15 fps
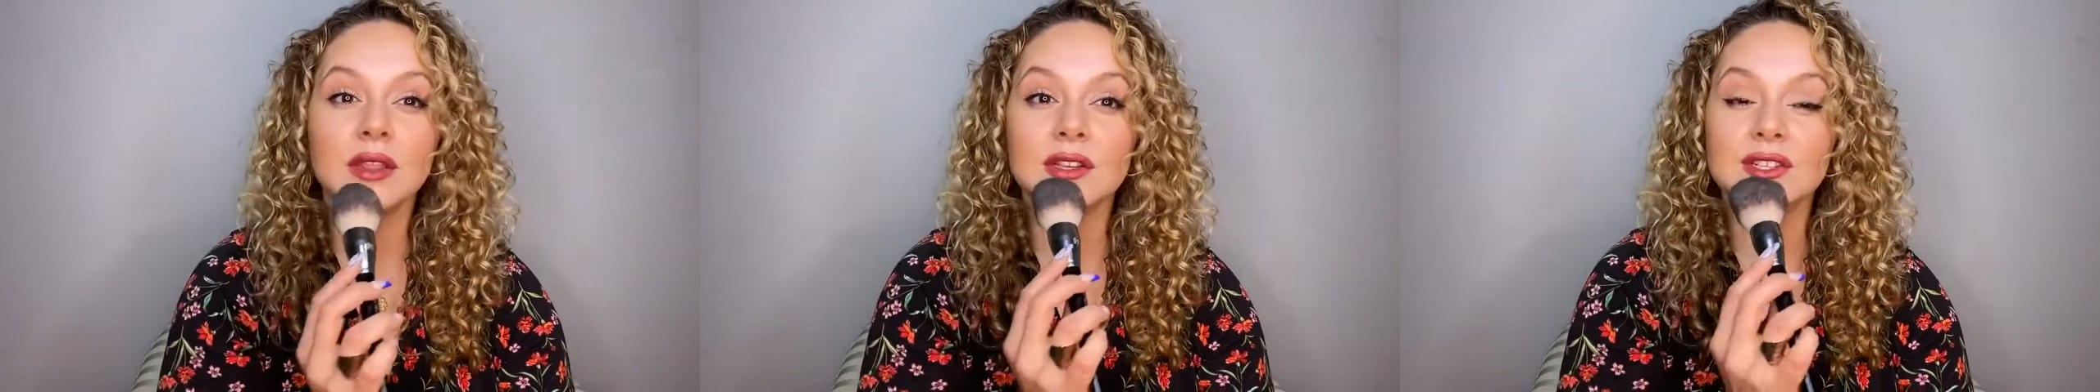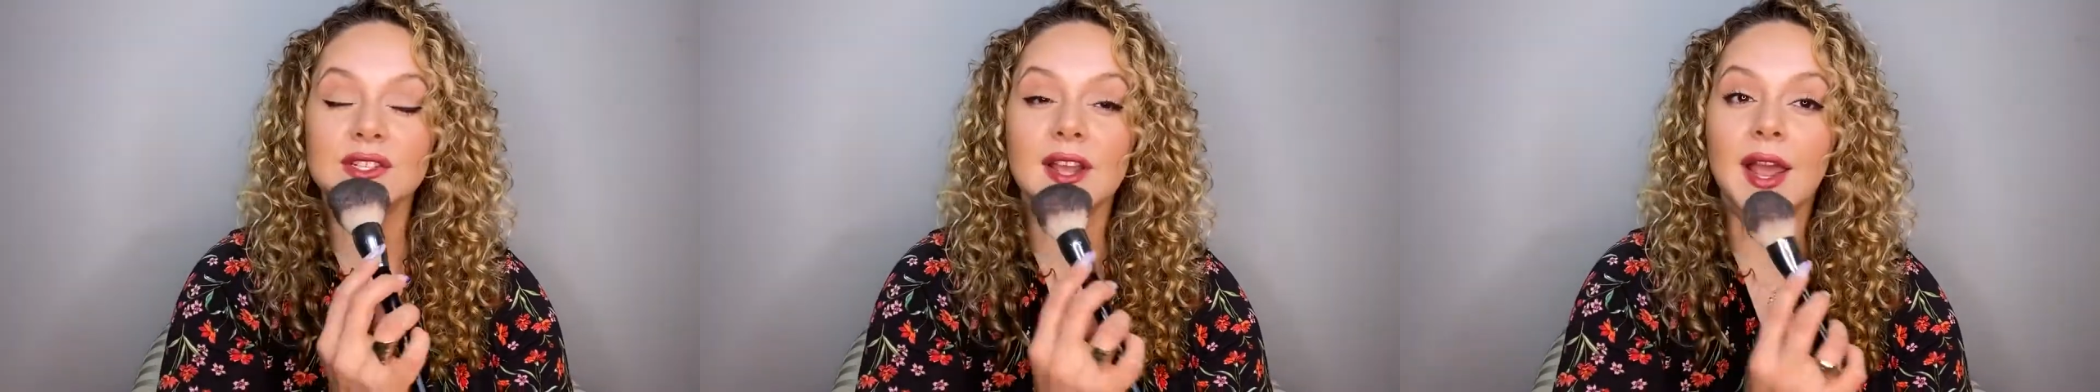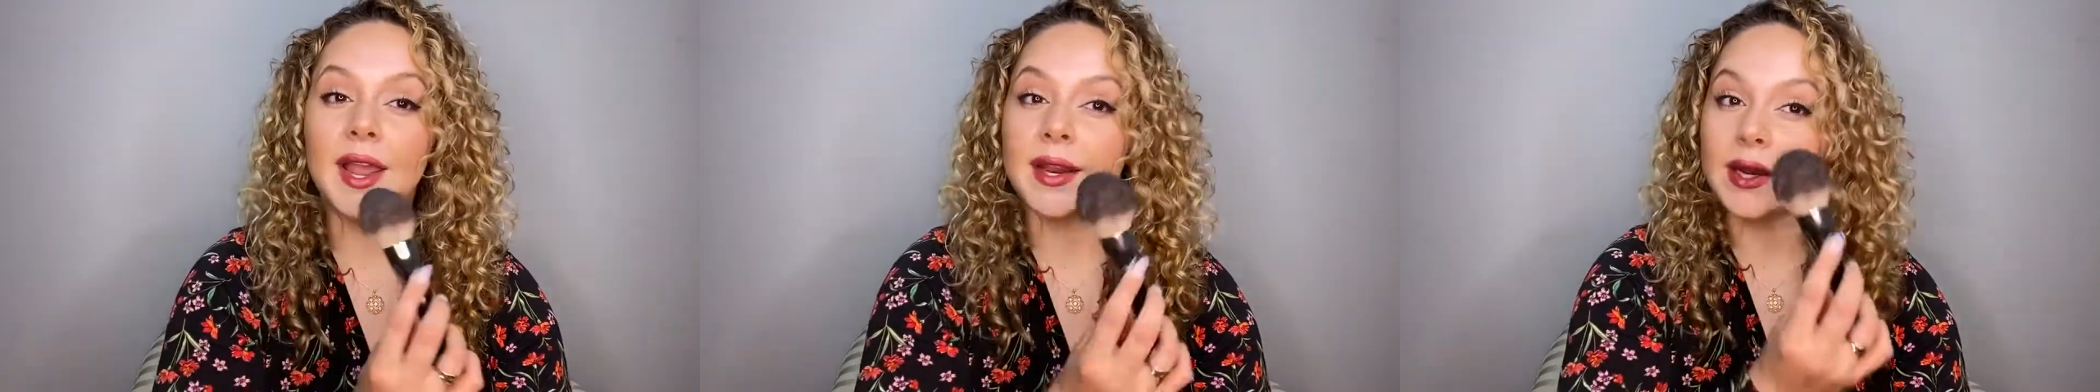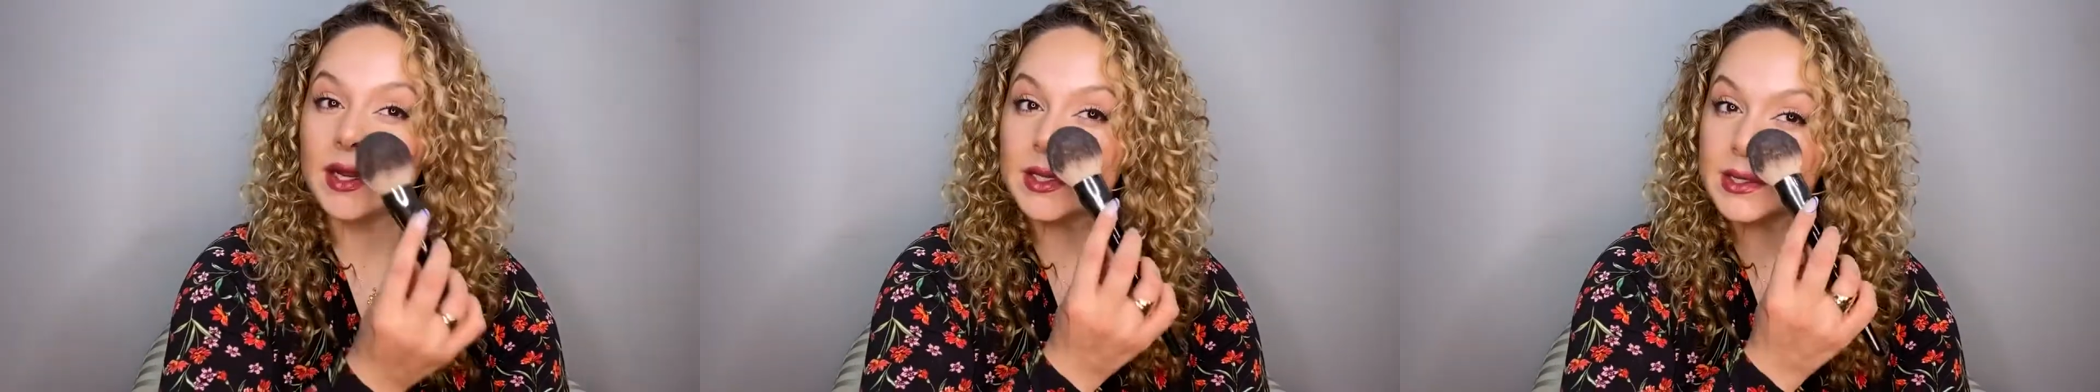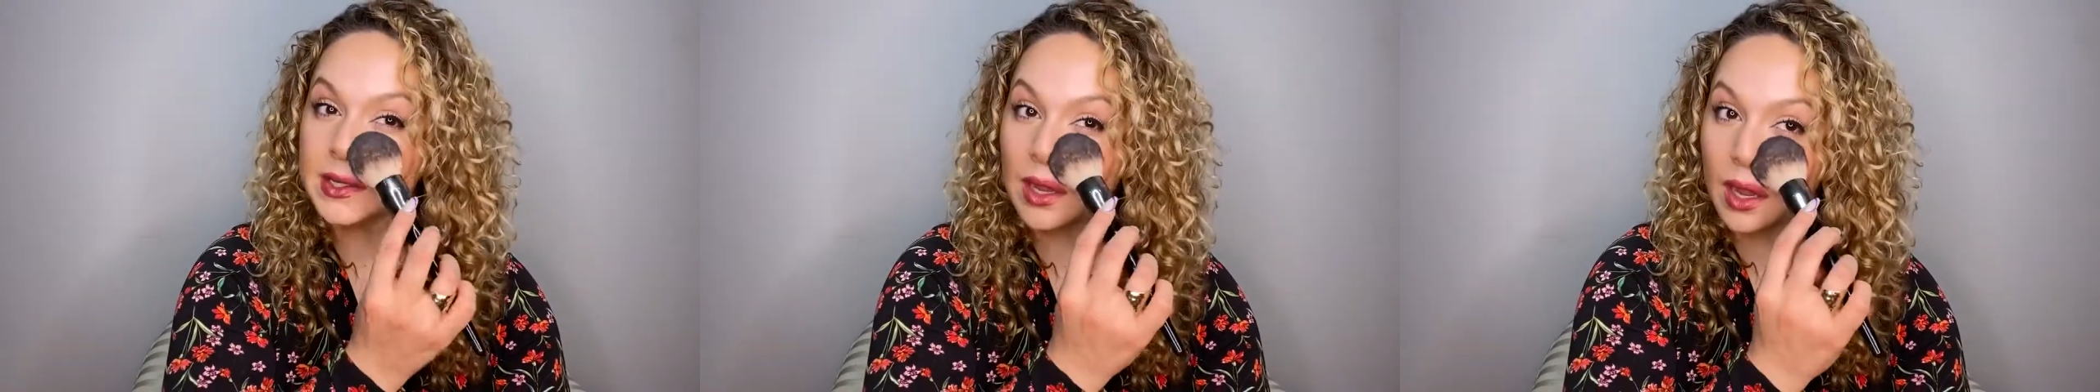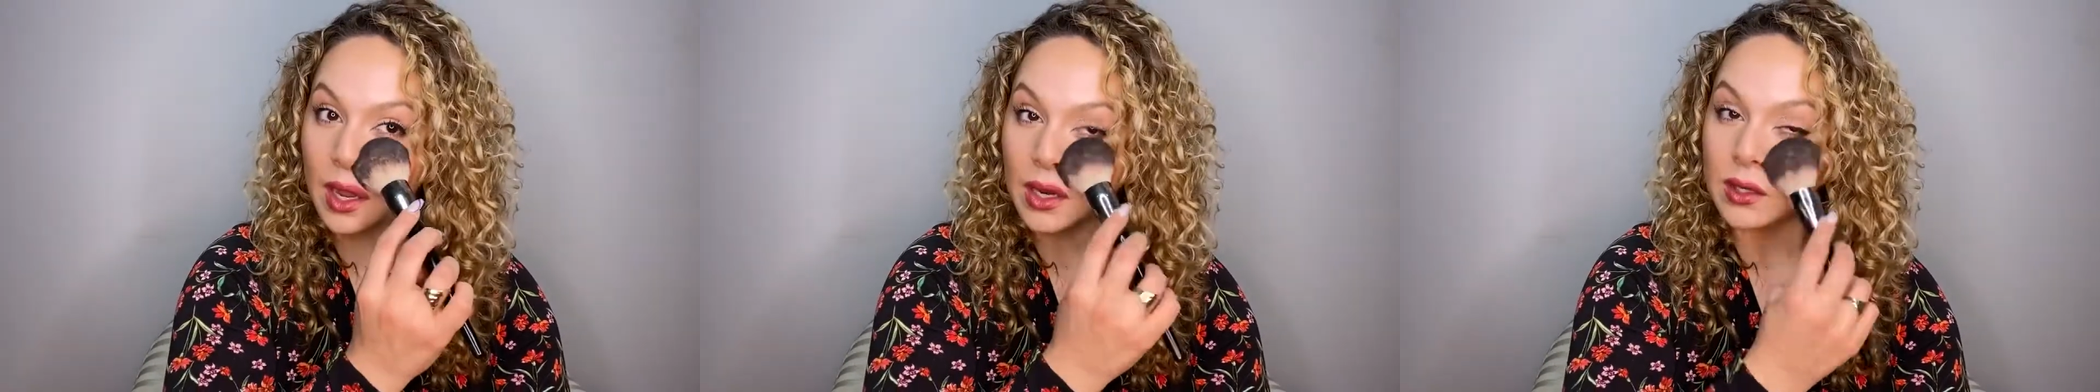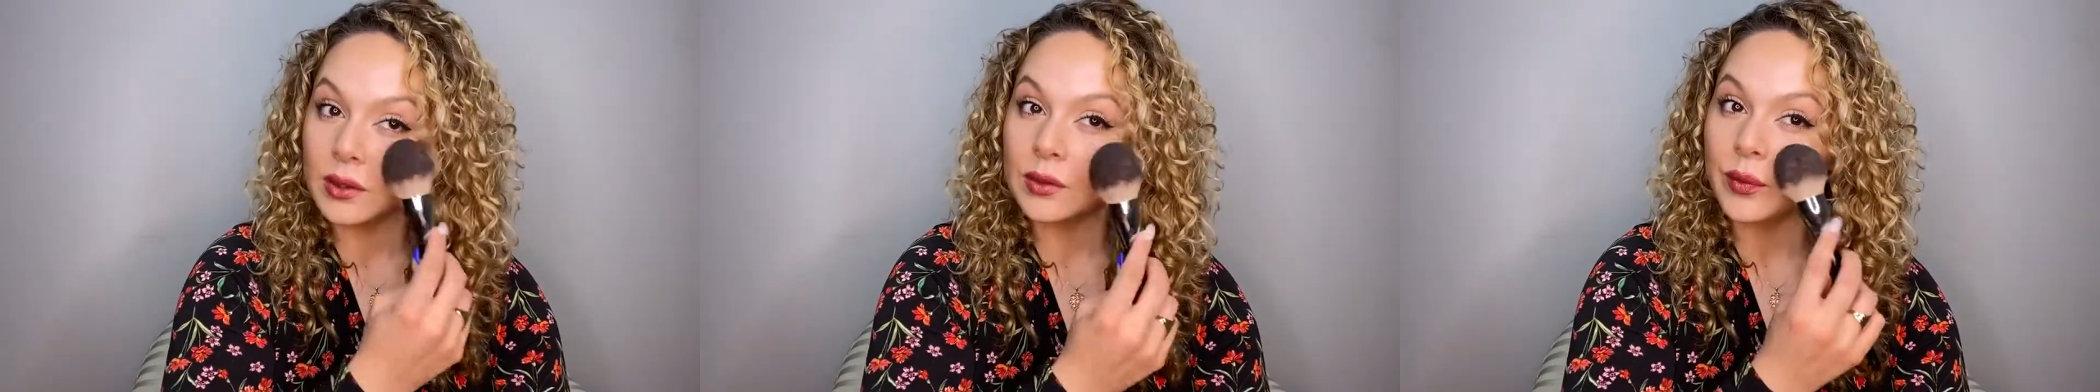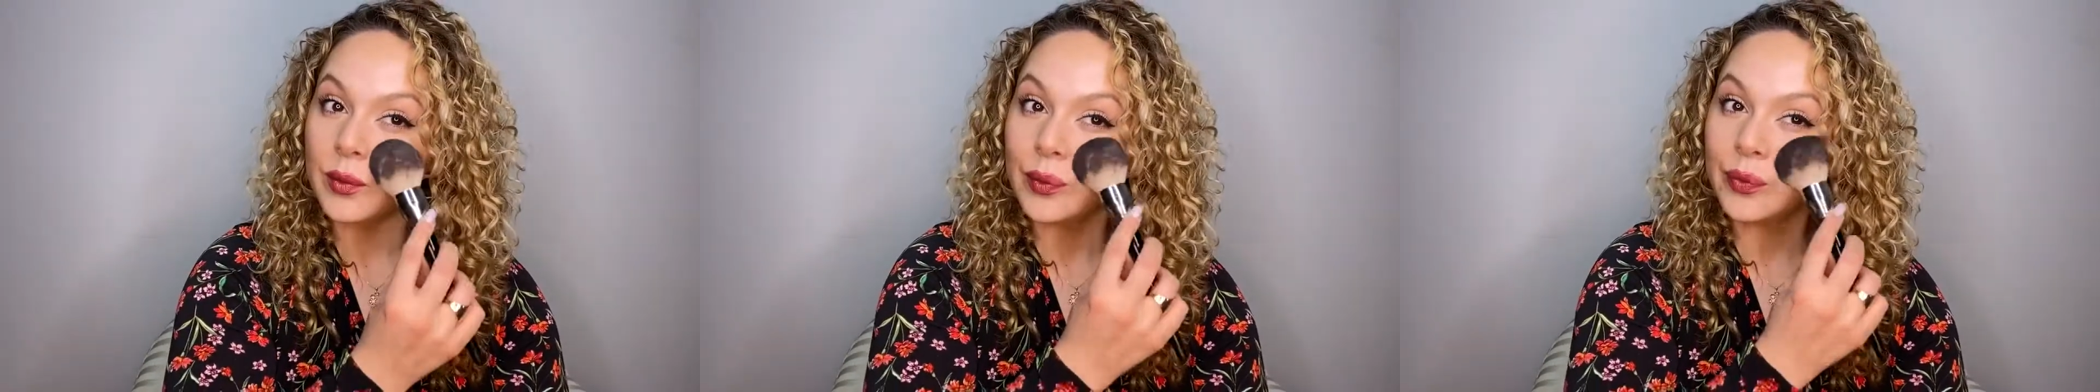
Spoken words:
the shine is gone.